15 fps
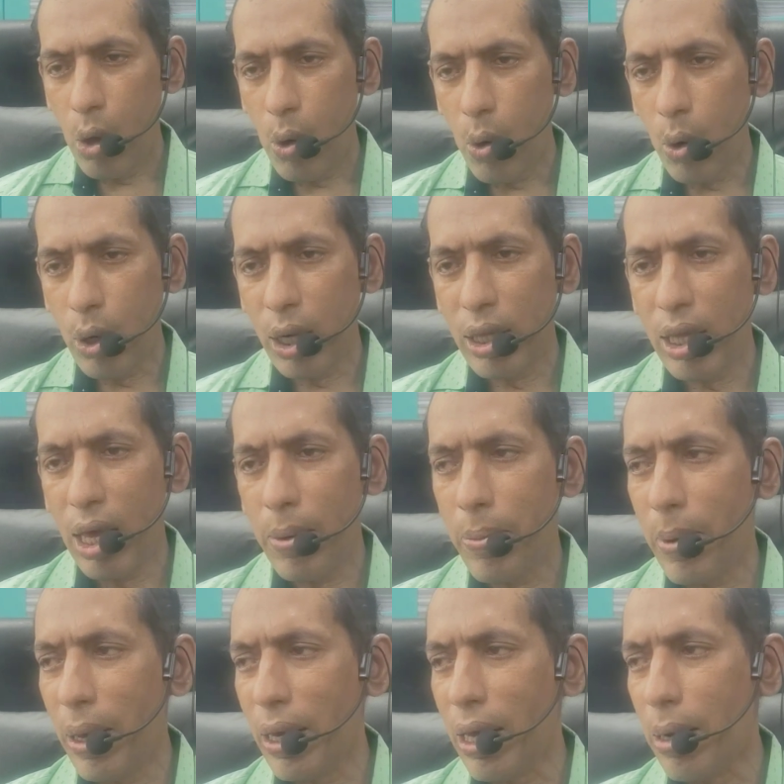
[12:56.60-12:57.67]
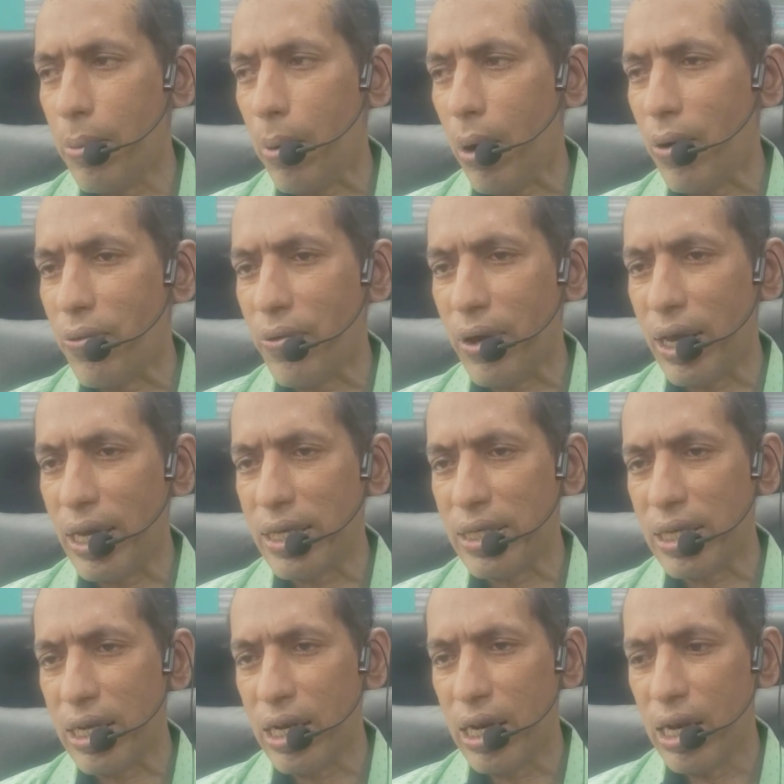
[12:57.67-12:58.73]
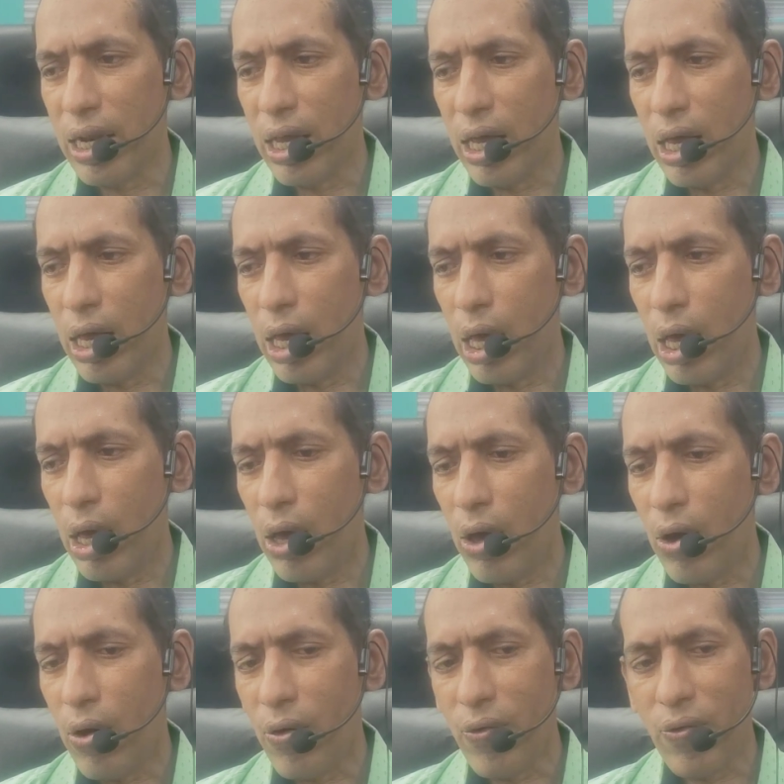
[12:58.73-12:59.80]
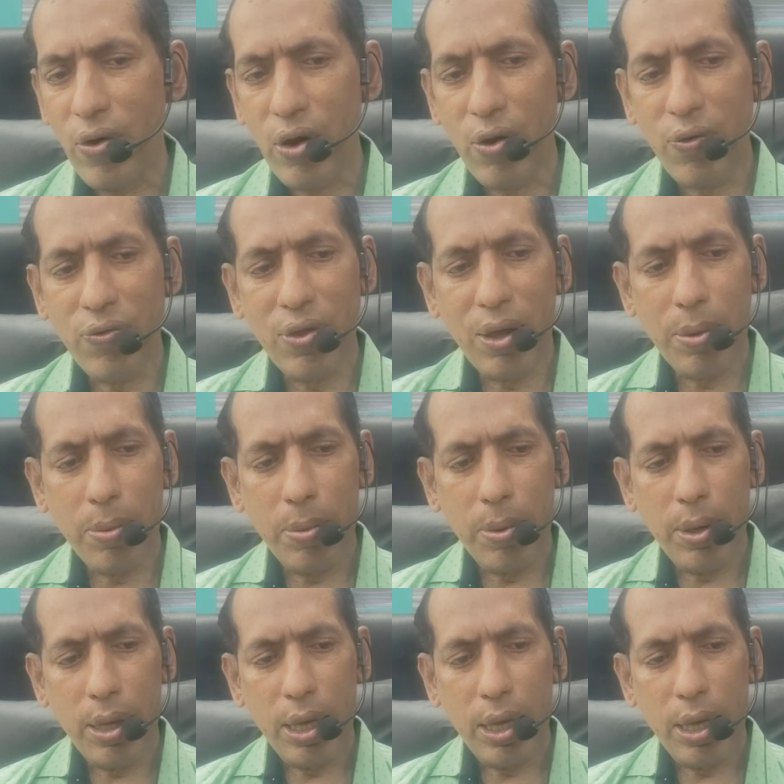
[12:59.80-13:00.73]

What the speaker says: What are the apical modifications? One of them